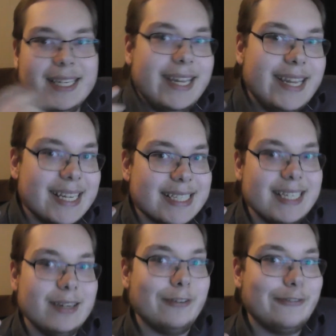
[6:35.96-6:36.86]

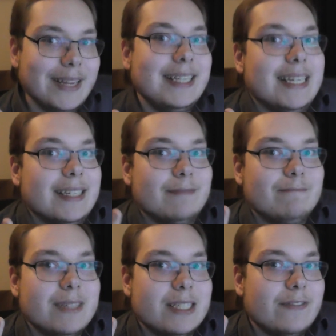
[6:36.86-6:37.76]
Getting offended
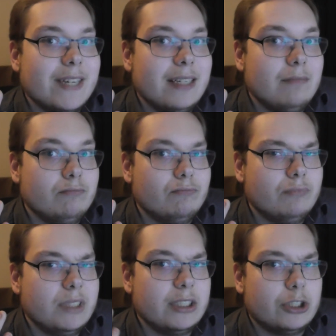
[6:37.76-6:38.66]
is something,
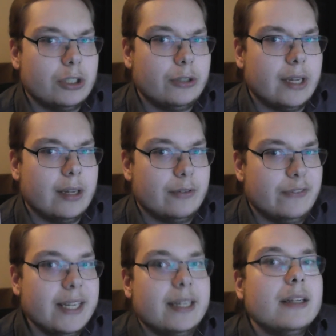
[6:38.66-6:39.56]
yeah sure you can get
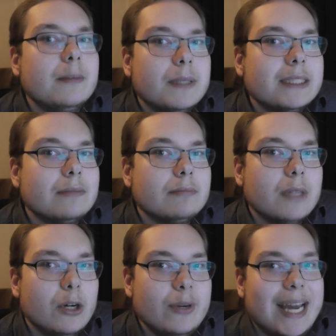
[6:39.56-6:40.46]
offended, but
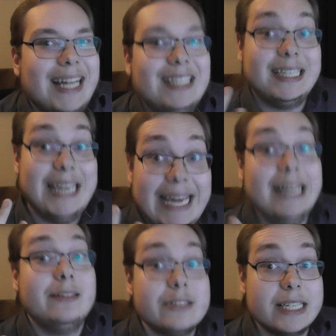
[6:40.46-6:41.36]
who the hell
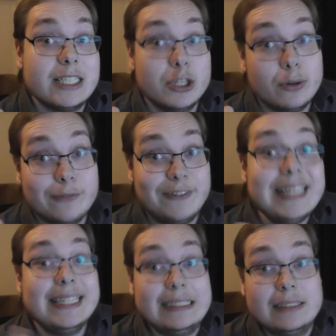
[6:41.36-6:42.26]
cares that you're
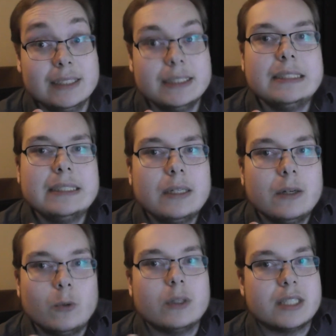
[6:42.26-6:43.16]
offended?
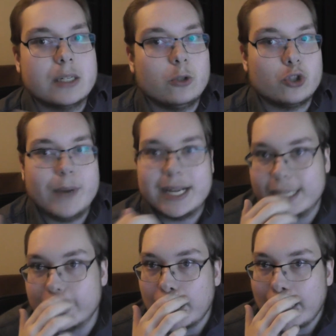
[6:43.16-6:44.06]
Was the culture back
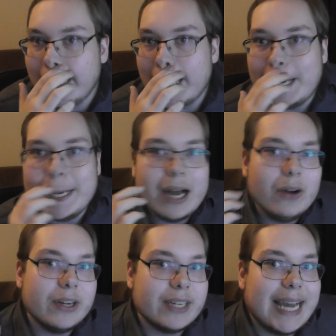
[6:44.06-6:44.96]
then. Now on
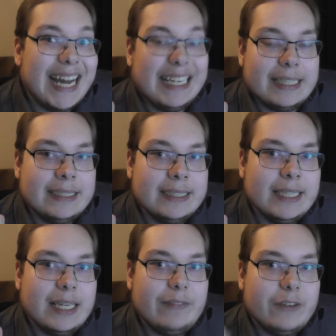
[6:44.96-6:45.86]
the other hand,
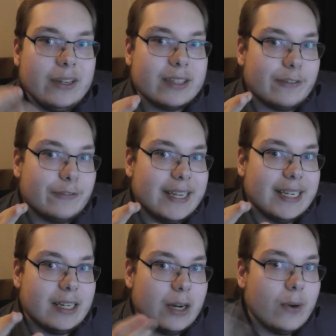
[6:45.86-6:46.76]
if you get
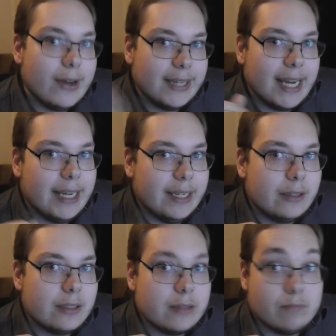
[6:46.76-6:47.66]
offended, go online, you could